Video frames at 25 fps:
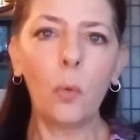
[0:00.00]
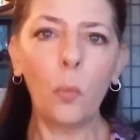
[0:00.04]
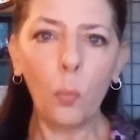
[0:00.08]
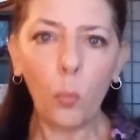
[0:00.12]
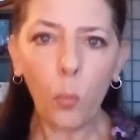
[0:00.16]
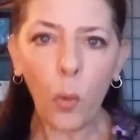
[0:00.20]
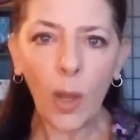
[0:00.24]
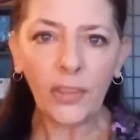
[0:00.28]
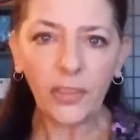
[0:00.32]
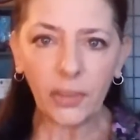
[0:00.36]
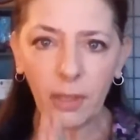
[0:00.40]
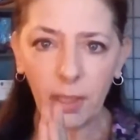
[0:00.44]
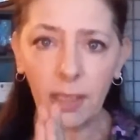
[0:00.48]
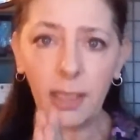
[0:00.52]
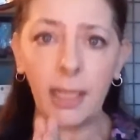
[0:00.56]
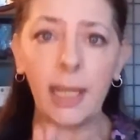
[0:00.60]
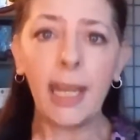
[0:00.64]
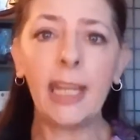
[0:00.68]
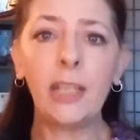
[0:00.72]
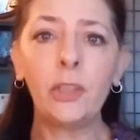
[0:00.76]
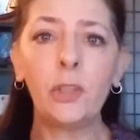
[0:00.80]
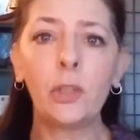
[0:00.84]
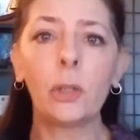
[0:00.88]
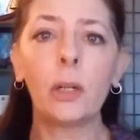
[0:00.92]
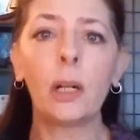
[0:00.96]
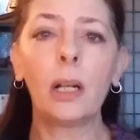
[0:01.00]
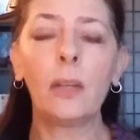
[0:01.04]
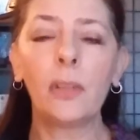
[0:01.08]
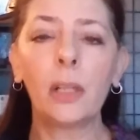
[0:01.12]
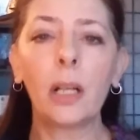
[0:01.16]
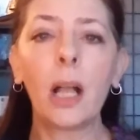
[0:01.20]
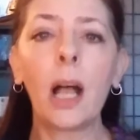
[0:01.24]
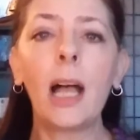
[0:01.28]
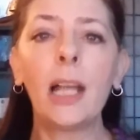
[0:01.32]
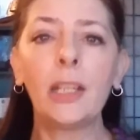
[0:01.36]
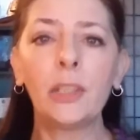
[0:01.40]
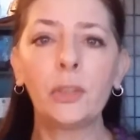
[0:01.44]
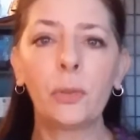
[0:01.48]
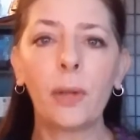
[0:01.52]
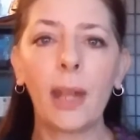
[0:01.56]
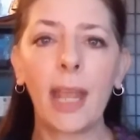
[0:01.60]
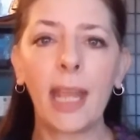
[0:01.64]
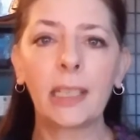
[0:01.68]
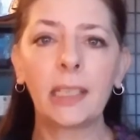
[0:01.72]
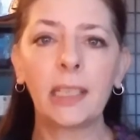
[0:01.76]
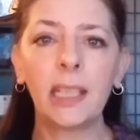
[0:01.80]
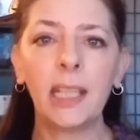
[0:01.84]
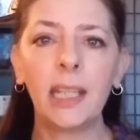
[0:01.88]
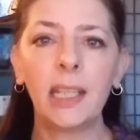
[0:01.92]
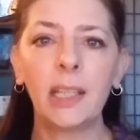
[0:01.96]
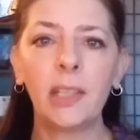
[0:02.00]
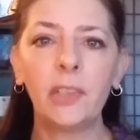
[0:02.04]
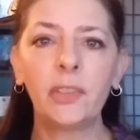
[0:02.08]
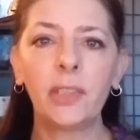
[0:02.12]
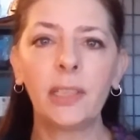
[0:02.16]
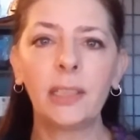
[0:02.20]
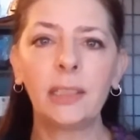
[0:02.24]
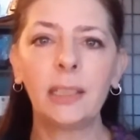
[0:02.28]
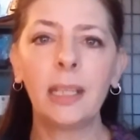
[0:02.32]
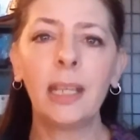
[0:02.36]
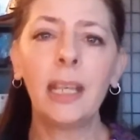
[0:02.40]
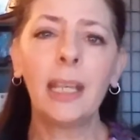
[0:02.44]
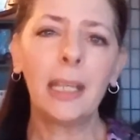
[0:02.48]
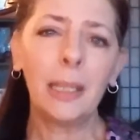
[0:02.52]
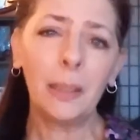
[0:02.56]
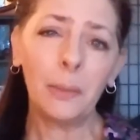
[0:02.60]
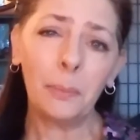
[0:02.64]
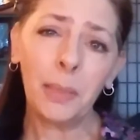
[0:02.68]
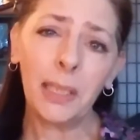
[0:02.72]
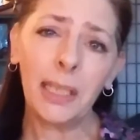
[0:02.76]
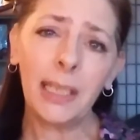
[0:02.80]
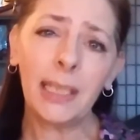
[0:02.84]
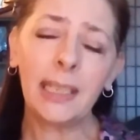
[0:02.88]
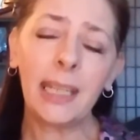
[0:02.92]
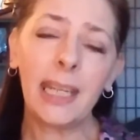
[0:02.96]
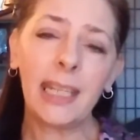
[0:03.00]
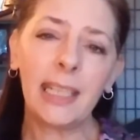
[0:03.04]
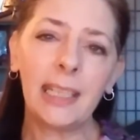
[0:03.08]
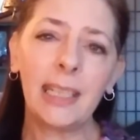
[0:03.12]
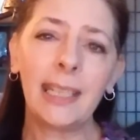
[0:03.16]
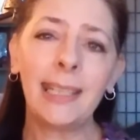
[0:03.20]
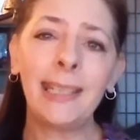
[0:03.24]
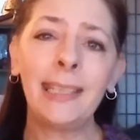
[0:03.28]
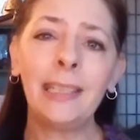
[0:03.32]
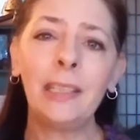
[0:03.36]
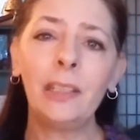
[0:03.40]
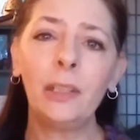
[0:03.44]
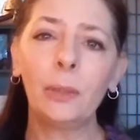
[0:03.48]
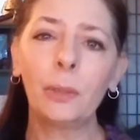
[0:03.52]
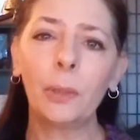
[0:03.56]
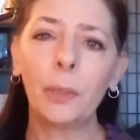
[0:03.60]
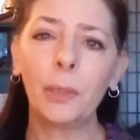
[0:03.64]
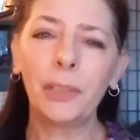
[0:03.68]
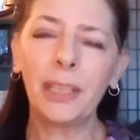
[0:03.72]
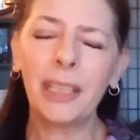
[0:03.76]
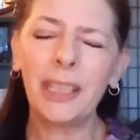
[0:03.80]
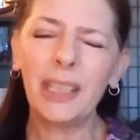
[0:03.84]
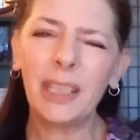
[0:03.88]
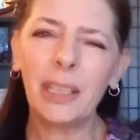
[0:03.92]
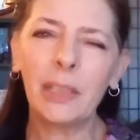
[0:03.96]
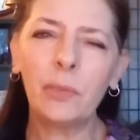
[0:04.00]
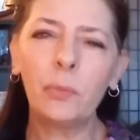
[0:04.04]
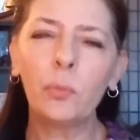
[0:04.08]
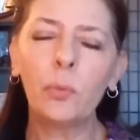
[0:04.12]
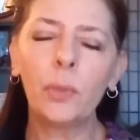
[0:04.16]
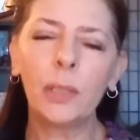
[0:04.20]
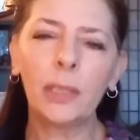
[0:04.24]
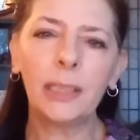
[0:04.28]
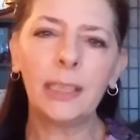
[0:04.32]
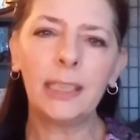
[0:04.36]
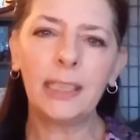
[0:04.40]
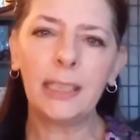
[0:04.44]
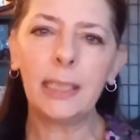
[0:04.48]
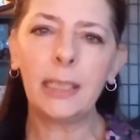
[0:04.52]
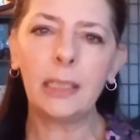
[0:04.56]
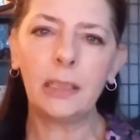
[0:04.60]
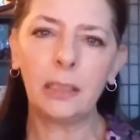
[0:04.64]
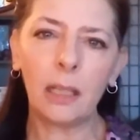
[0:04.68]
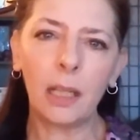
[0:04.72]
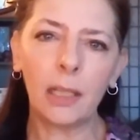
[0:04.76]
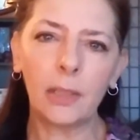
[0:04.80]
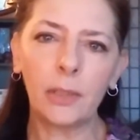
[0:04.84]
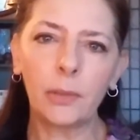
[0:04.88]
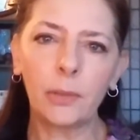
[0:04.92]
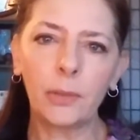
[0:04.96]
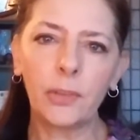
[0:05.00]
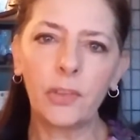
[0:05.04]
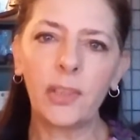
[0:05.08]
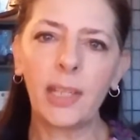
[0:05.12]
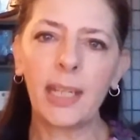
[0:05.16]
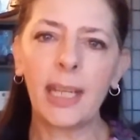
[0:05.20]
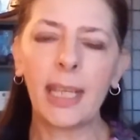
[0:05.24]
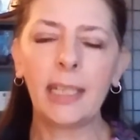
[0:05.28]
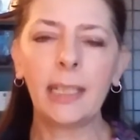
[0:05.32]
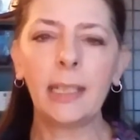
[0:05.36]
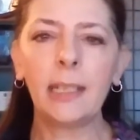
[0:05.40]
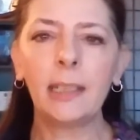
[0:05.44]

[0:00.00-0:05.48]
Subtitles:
what the nature of a contract is? And being an 18-year-old, he really didn't understand.